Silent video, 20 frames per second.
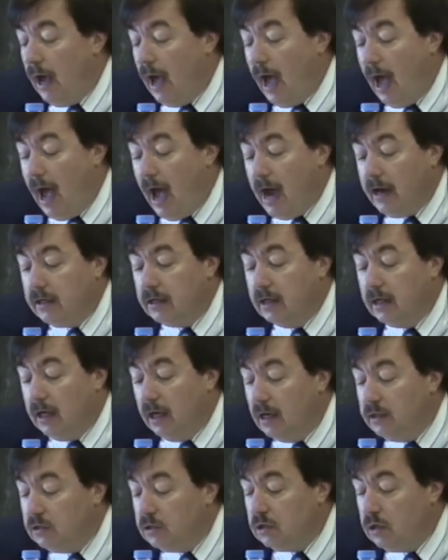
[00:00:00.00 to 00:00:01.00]
act
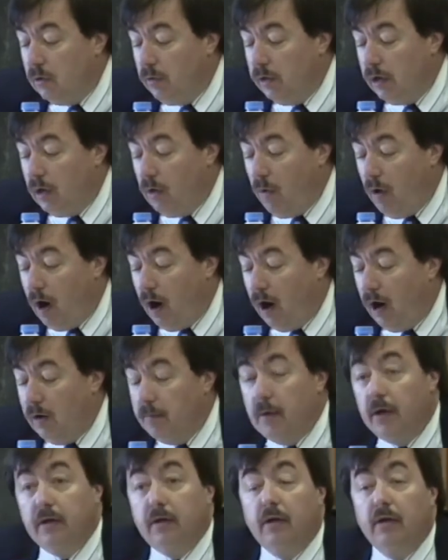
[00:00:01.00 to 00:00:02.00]
against the
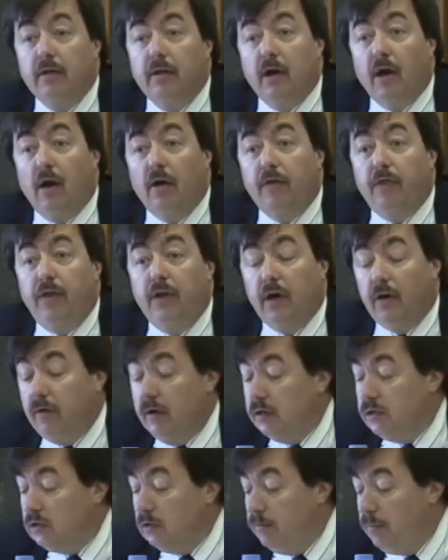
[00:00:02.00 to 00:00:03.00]
requirement that our
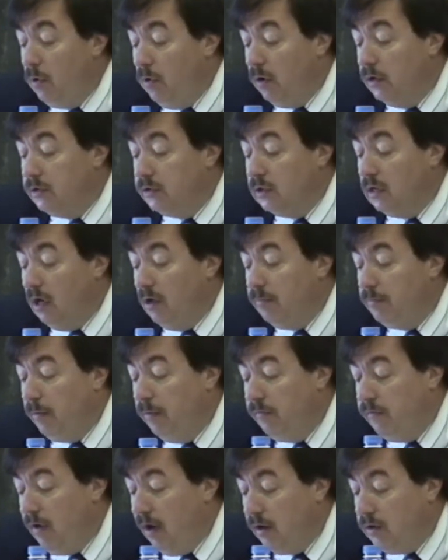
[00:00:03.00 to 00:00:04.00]
theory support
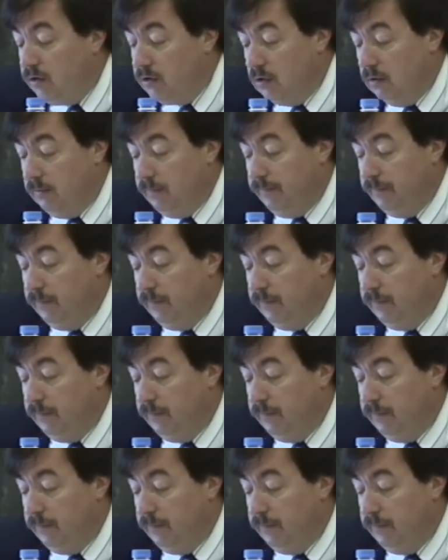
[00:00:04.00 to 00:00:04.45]
self-perfection.